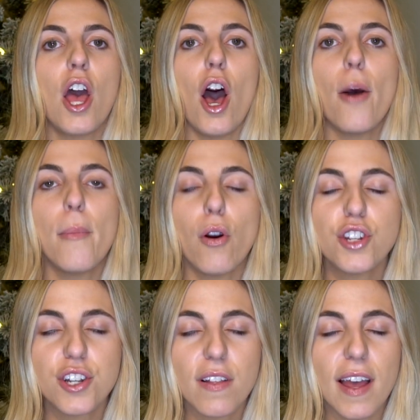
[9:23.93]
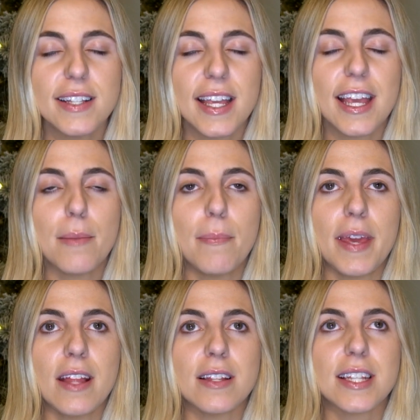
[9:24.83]
Emotionalizing it
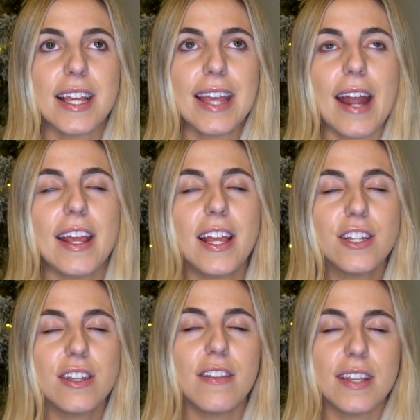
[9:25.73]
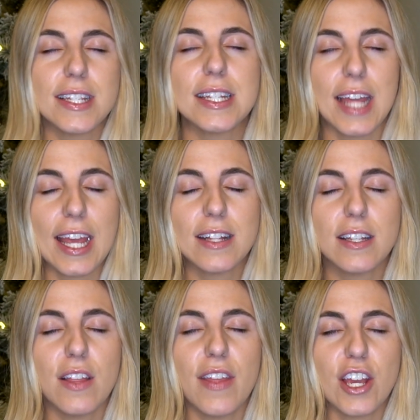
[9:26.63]
means getting into the
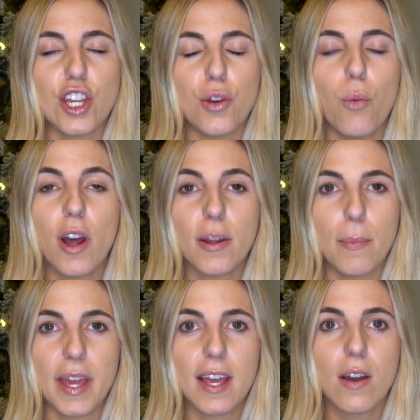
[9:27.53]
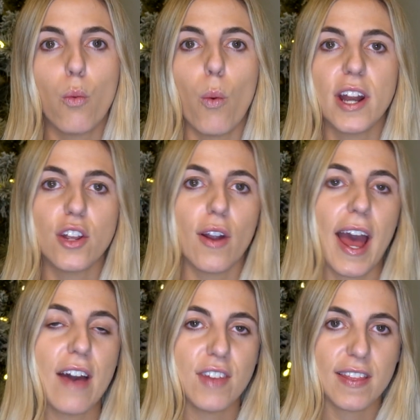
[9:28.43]
state that you want to be in when you're
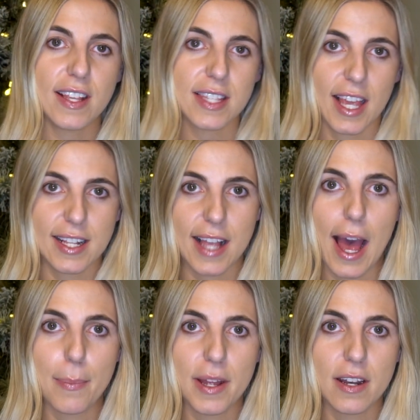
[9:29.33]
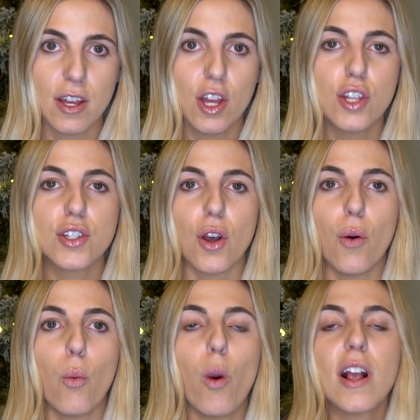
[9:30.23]
having these things happen. So
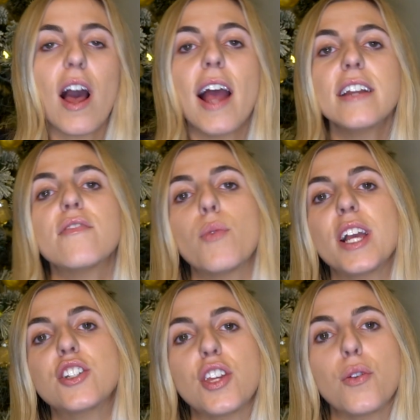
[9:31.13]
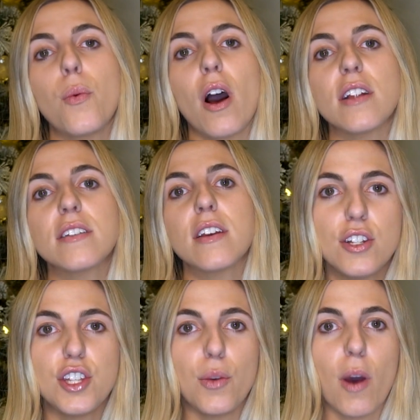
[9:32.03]
what kind of week do you want?
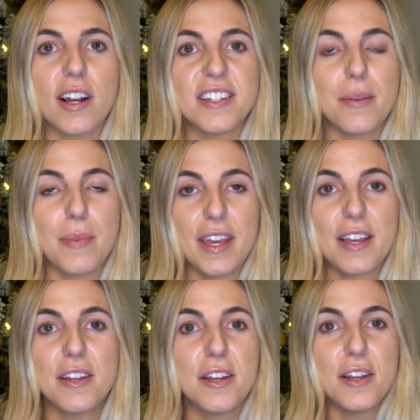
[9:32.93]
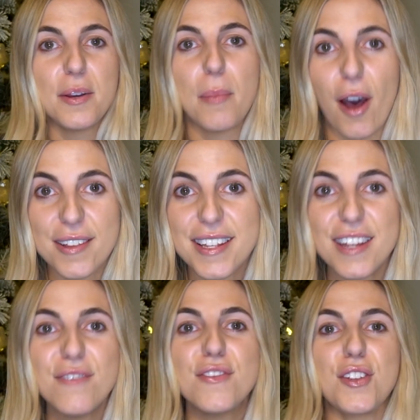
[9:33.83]
Do you want it to be
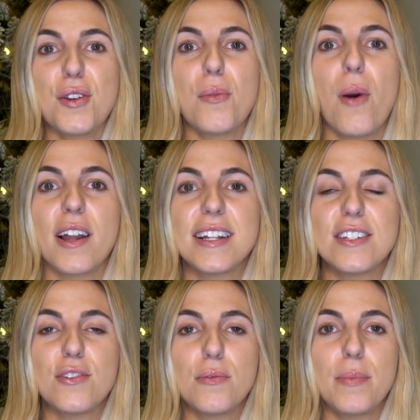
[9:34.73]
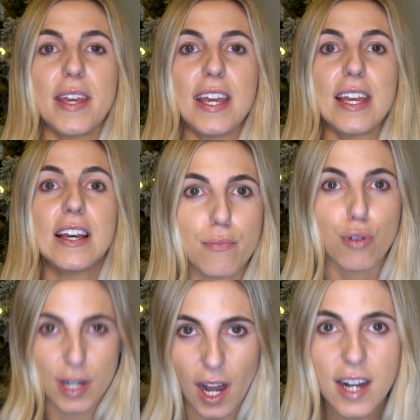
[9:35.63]
positive? Do you want it to be
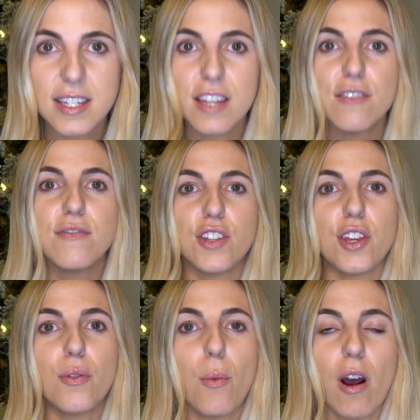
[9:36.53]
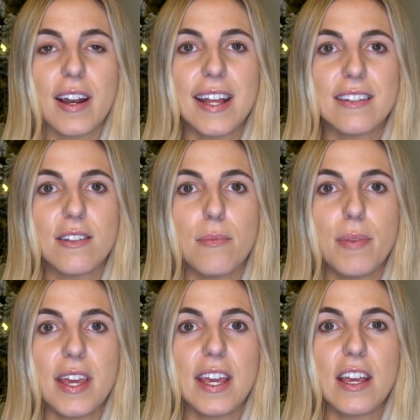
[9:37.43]
productive? Do you want it to
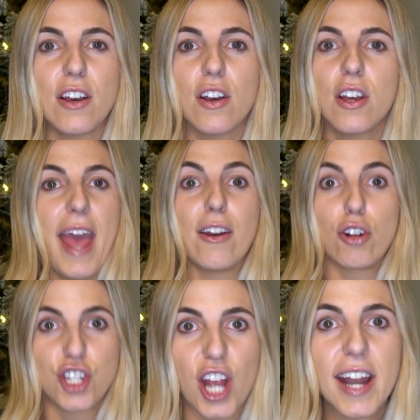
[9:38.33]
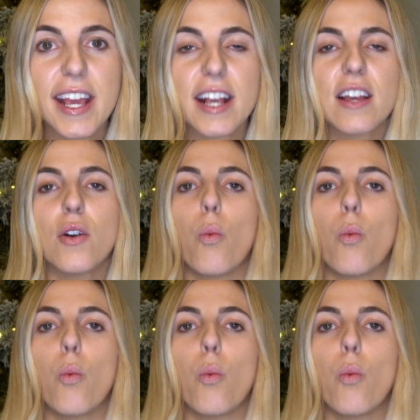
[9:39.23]
be energetic?